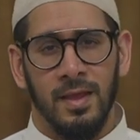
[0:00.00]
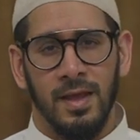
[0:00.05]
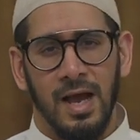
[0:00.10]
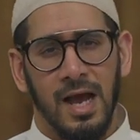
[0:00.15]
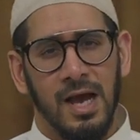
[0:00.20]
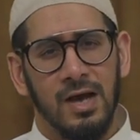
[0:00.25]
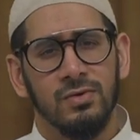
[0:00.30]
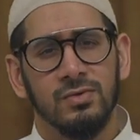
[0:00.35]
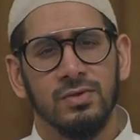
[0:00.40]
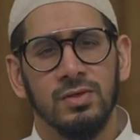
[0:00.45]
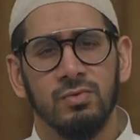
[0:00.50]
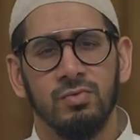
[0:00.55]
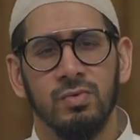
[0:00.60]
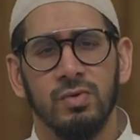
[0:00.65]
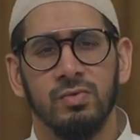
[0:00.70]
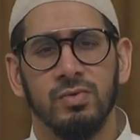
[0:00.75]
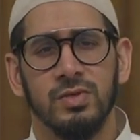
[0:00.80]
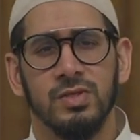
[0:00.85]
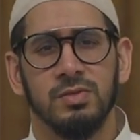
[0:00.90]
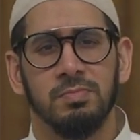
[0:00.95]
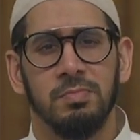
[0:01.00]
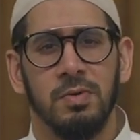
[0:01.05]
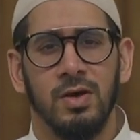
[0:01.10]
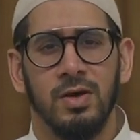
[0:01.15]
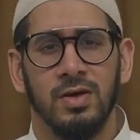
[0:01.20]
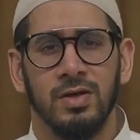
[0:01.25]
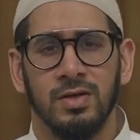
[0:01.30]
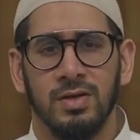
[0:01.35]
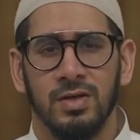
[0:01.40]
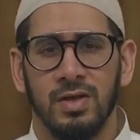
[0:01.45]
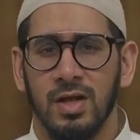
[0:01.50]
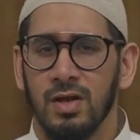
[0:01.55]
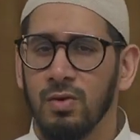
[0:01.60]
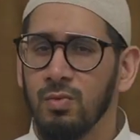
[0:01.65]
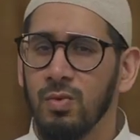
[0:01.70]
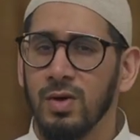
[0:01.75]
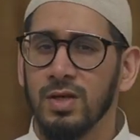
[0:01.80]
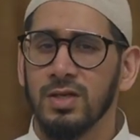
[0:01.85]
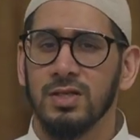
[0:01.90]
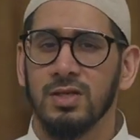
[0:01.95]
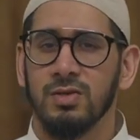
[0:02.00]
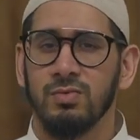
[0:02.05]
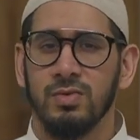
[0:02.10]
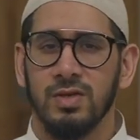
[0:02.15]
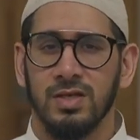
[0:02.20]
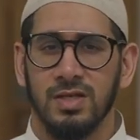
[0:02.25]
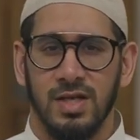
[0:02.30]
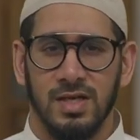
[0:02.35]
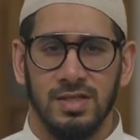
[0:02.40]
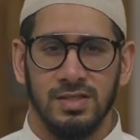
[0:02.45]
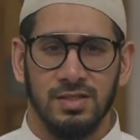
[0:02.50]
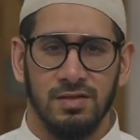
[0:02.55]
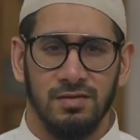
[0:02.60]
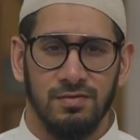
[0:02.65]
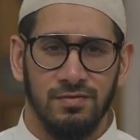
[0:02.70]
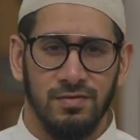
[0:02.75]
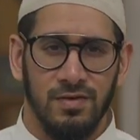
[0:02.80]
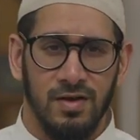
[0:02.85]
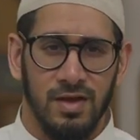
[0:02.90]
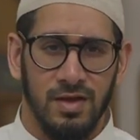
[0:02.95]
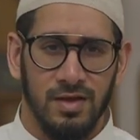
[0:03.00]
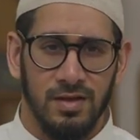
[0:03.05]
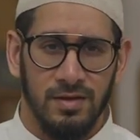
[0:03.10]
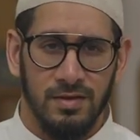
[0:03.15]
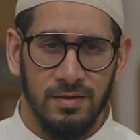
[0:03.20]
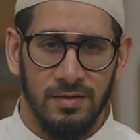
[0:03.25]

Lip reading: How did we respond and what did we testify?